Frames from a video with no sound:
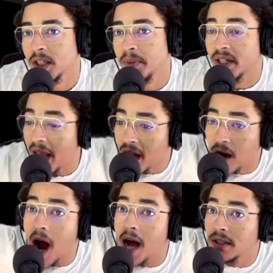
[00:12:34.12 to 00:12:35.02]
But they're
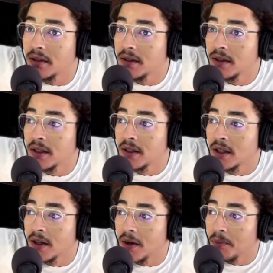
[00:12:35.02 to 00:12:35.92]
gone,
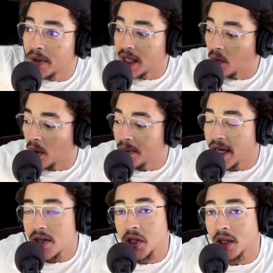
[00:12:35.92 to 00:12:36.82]
but their women
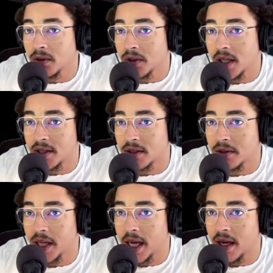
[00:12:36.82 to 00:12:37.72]
and children are
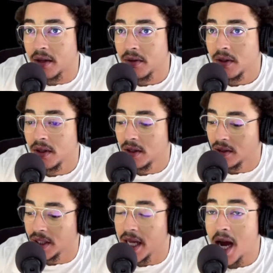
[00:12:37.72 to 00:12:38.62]
still here.
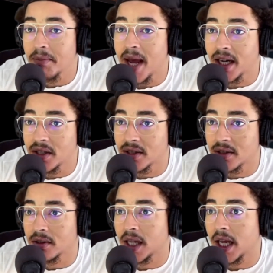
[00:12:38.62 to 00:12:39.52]
The young men are
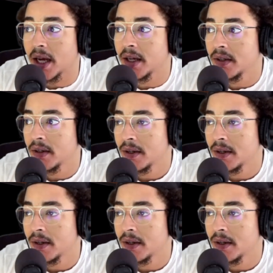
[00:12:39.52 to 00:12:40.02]
still here.